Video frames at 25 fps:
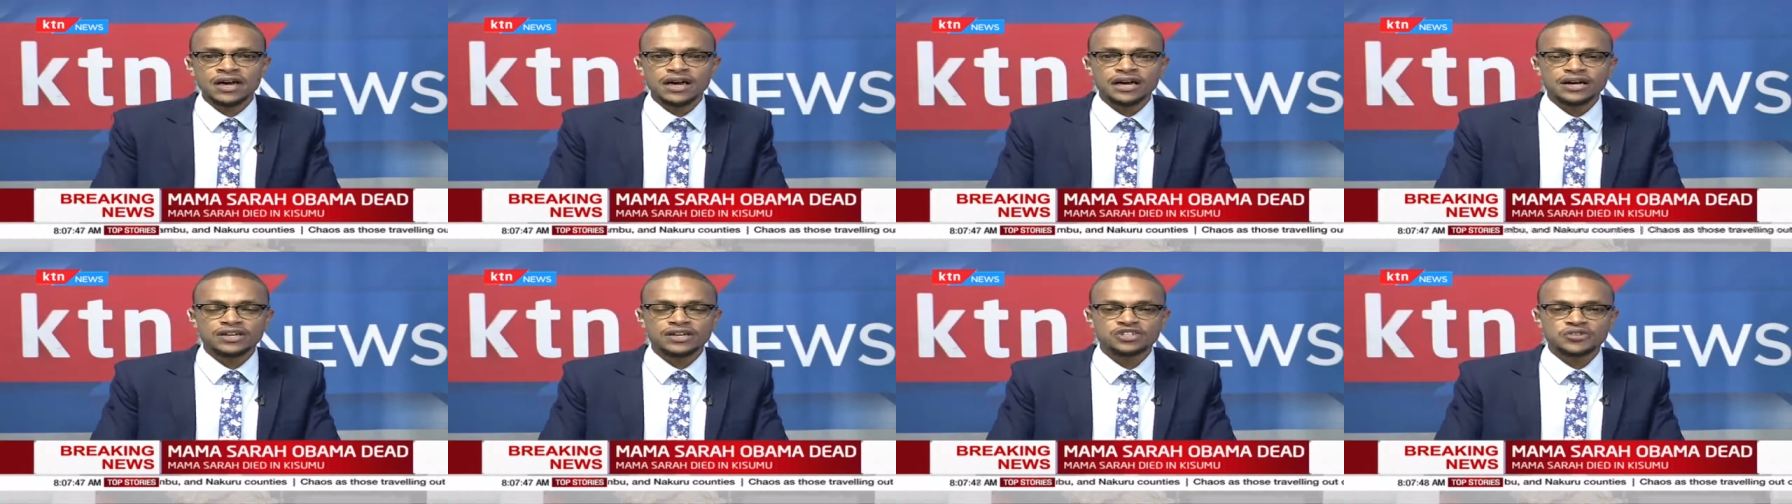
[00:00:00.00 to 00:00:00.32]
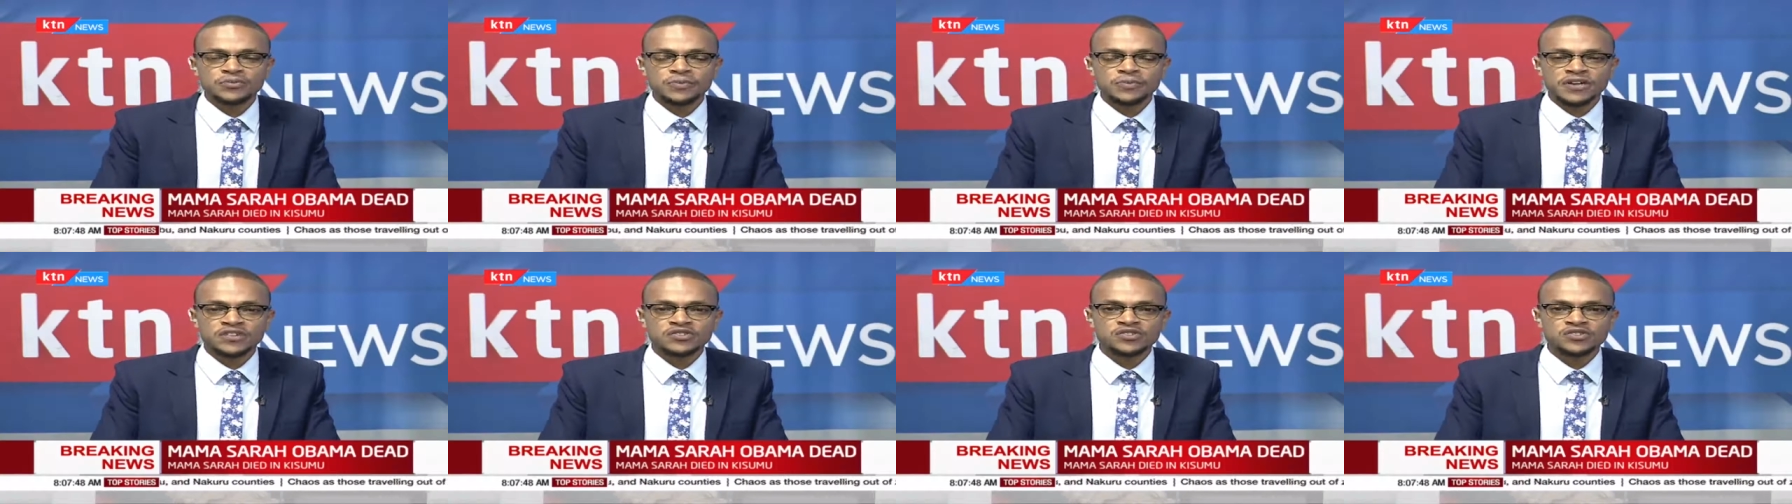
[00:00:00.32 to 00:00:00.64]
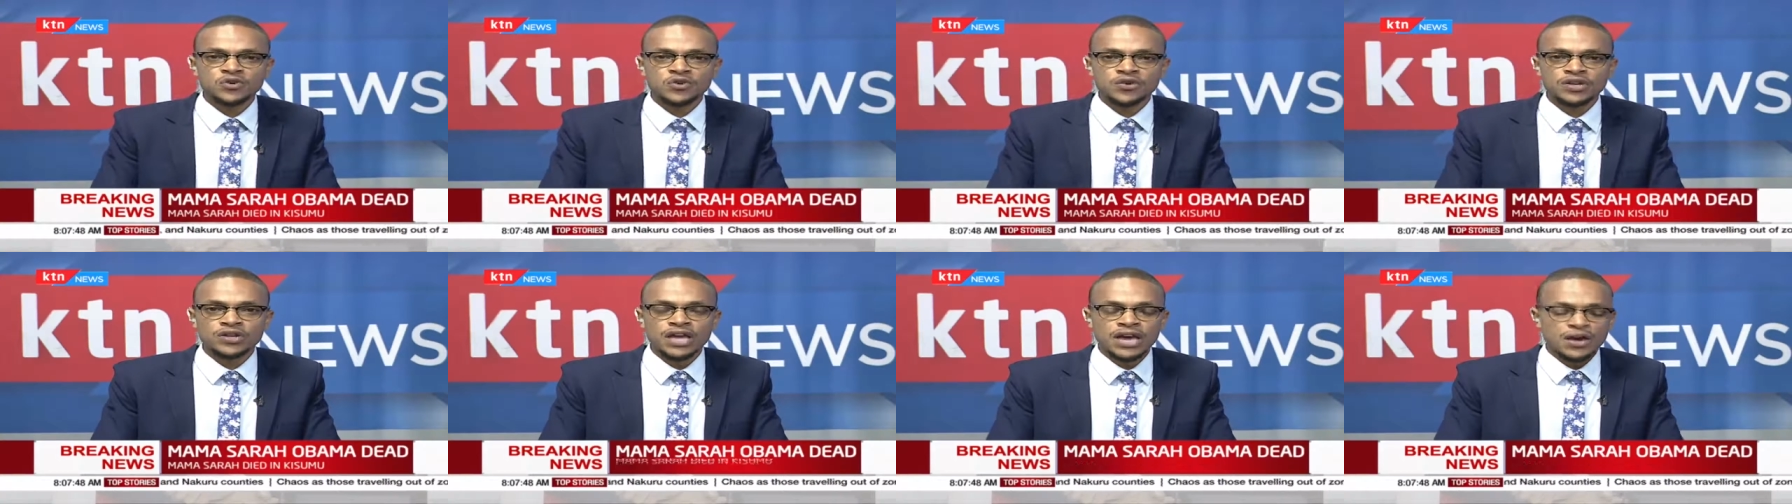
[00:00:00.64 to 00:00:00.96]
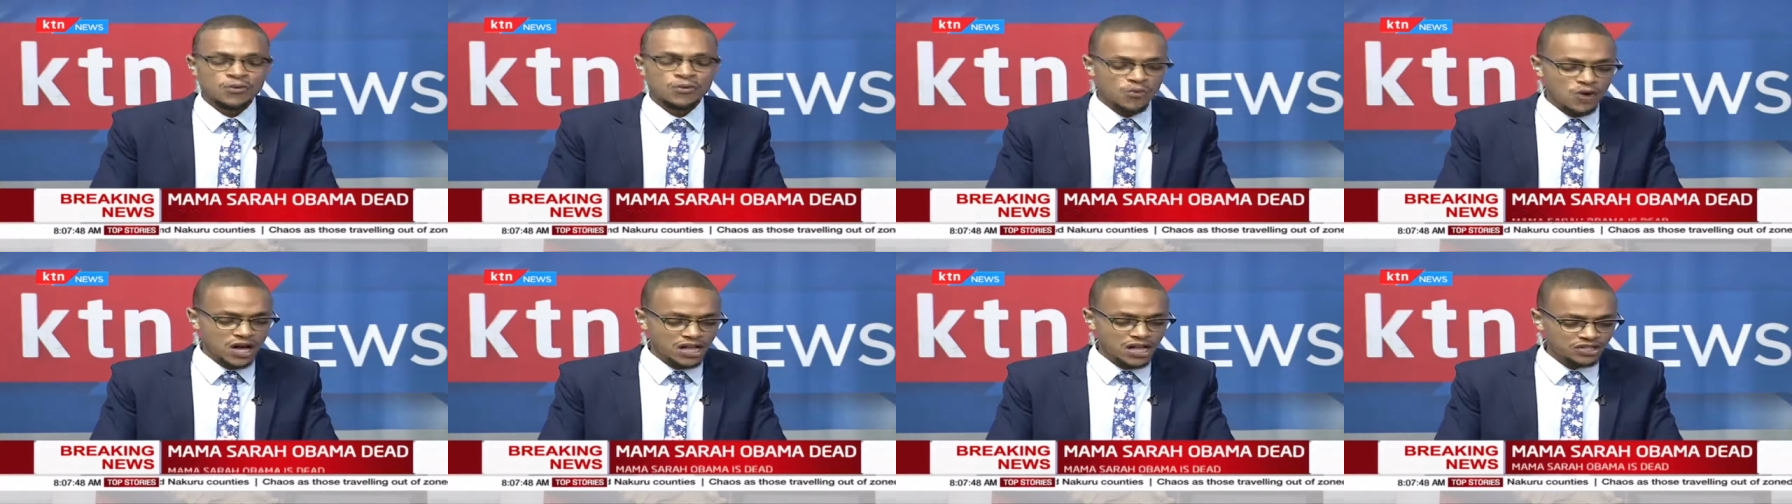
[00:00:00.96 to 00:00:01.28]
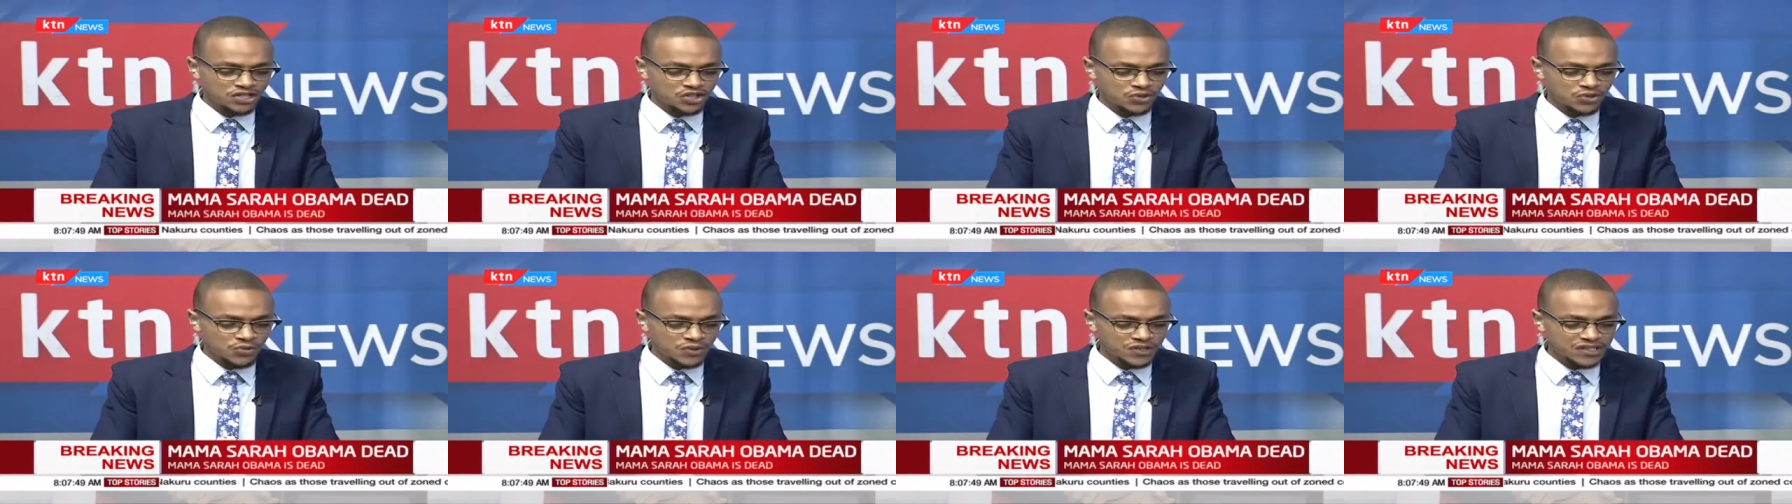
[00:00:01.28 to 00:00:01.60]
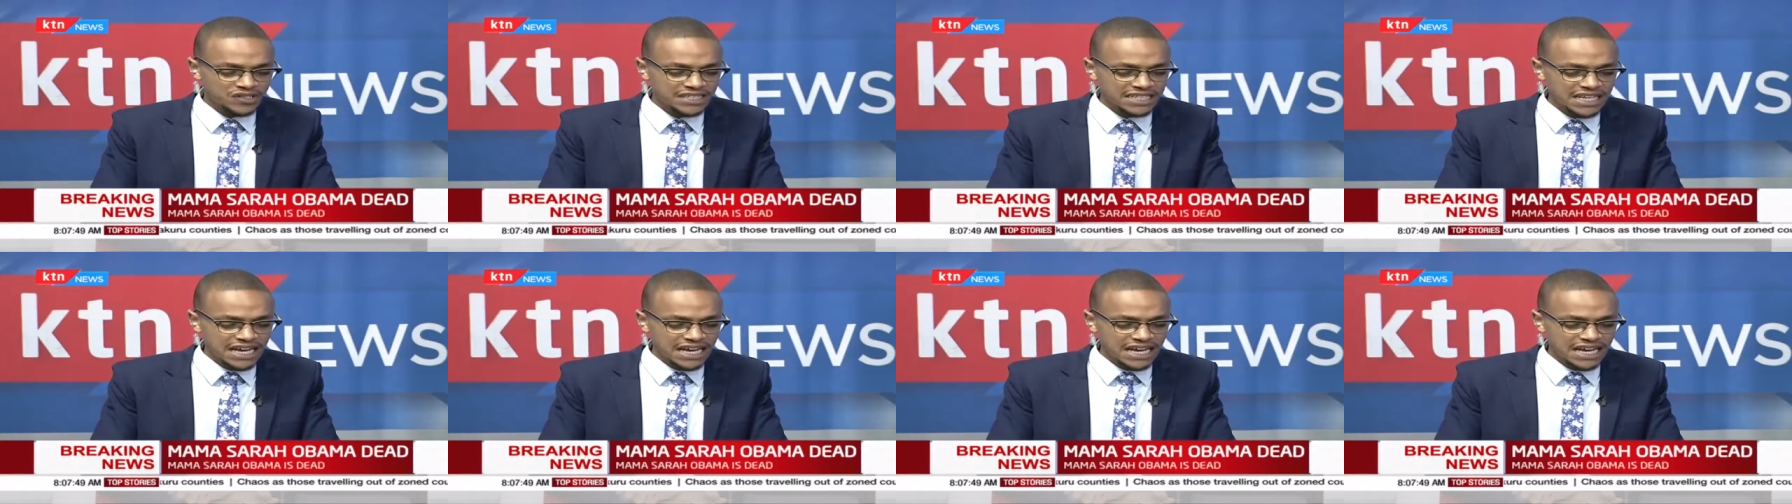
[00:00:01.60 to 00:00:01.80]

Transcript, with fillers: Uh, she passed on while she was